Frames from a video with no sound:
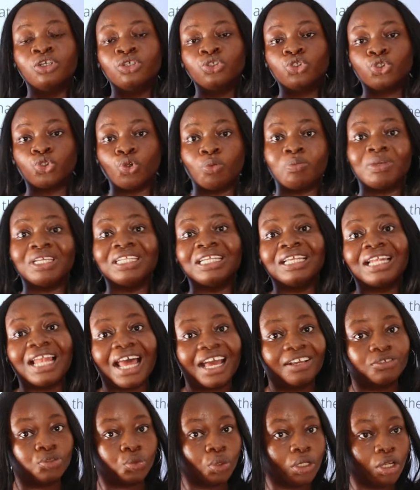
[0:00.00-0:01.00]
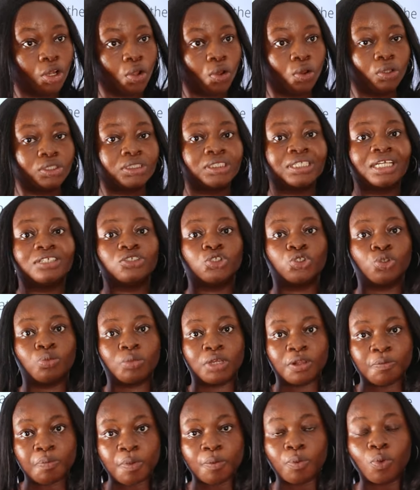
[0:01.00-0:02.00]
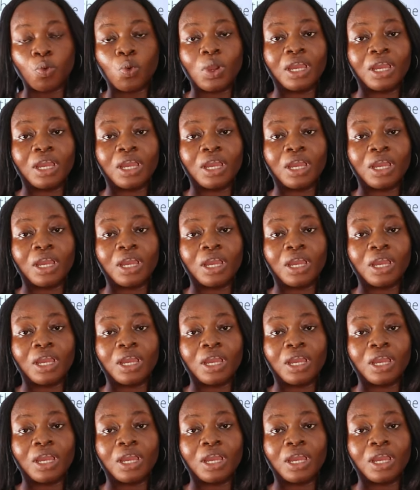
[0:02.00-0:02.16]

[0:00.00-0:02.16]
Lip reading: so many lives were lost and so many people